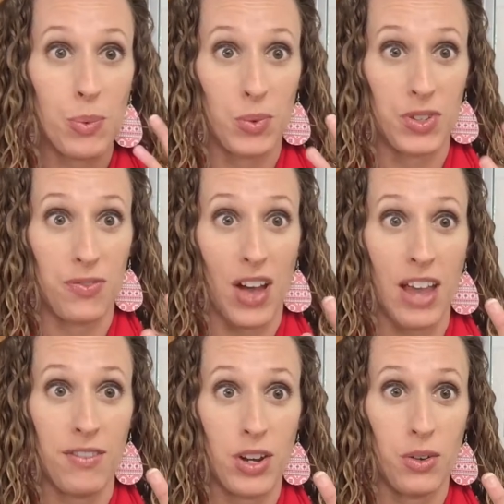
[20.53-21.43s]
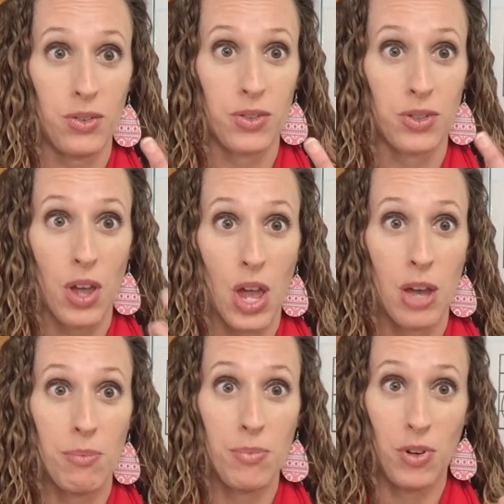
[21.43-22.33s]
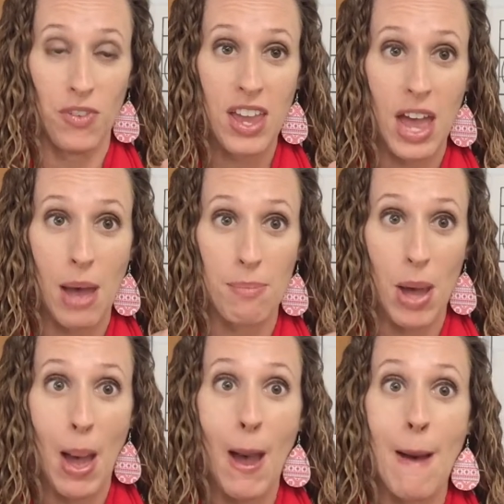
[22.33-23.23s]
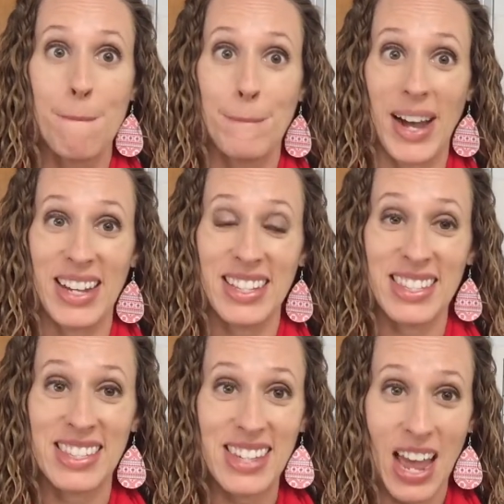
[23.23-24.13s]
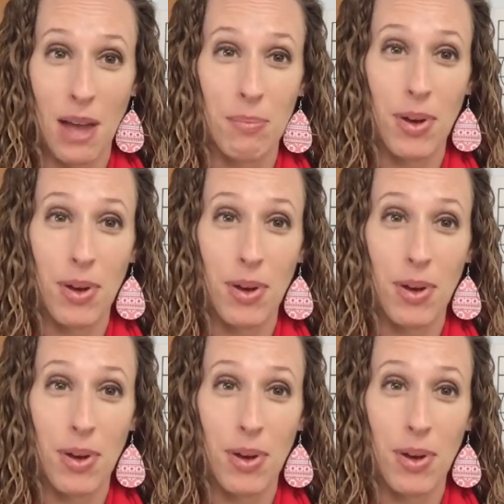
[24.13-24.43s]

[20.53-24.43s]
was 5 notes moving up by a step,